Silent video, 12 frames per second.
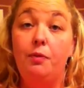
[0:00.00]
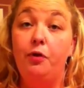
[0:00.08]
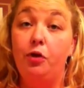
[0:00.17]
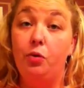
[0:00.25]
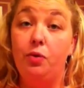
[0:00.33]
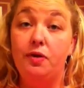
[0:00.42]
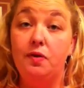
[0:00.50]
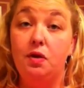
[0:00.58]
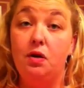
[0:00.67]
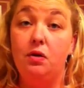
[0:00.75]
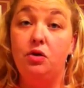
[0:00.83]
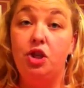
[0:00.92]
for the
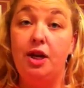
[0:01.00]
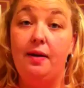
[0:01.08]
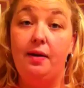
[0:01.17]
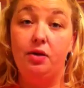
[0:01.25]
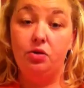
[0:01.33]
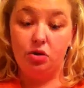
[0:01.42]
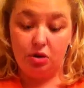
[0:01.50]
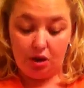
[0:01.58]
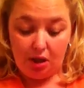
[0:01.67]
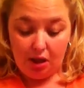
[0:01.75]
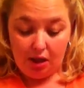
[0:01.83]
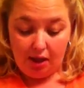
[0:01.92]
Windsong challenge.
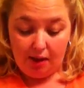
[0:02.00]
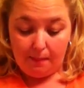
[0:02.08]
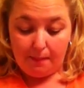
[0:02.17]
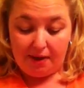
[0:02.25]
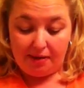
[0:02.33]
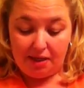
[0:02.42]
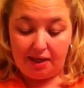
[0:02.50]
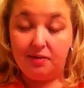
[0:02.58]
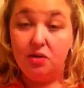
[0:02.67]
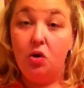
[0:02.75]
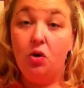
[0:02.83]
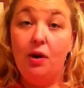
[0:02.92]
My
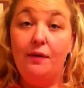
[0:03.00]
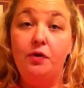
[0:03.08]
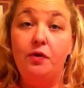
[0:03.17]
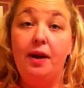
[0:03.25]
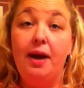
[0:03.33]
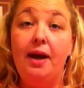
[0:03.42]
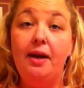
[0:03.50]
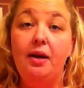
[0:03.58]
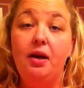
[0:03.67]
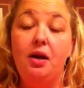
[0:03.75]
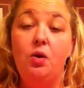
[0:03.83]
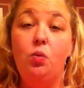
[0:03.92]
next goal after
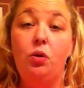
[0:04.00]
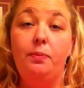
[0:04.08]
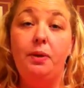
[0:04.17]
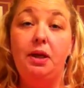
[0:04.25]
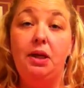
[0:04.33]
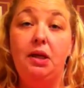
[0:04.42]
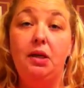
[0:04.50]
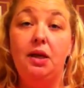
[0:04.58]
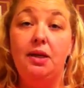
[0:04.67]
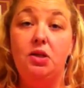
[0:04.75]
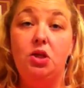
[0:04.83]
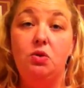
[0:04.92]
that will be
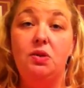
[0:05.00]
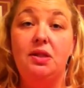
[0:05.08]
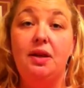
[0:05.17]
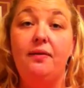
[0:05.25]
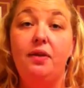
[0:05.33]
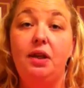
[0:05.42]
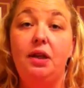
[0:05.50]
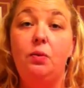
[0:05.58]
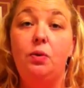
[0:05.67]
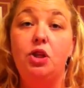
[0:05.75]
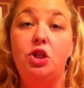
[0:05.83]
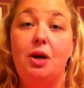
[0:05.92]
at 270,
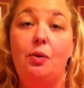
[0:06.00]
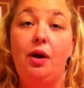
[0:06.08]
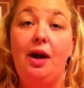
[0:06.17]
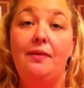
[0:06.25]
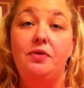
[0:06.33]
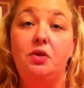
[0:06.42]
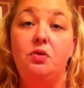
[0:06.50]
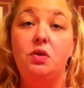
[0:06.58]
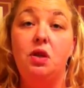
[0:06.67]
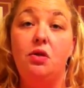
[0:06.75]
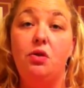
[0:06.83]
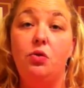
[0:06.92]
which I will have to lose
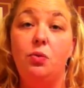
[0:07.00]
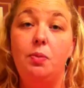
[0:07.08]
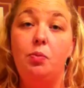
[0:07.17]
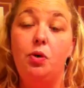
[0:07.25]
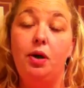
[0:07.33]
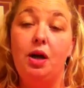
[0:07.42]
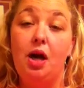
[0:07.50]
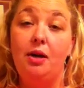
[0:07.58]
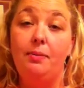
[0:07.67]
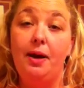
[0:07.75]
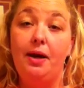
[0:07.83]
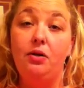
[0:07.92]
another
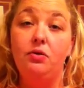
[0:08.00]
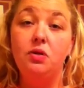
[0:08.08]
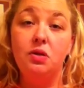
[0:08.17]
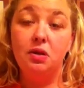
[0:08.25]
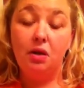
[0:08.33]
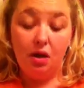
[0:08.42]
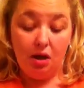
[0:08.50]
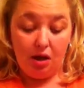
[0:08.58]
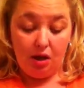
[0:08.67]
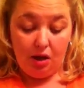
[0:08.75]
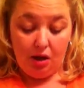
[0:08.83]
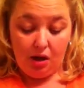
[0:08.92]
3.9 pounds.
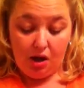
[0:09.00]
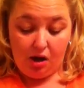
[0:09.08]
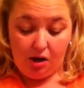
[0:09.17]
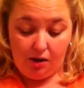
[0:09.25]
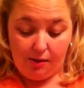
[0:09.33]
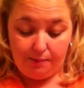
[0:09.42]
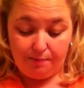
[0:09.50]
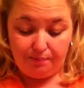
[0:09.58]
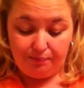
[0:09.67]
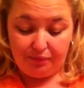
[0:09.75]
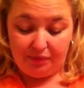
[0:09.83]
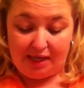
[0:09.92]

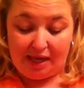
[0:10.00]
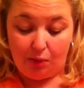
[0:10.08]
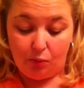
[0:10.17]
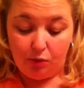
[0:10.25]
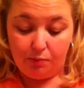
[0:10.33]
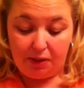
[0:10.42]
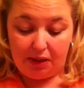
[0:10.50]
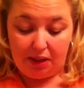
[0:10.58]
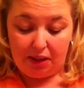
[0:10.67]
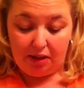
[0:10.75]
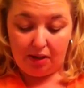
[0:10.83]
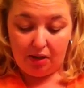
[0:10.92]
That will
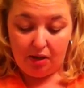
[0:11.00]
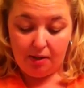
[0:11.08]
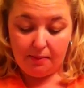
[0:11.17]
be,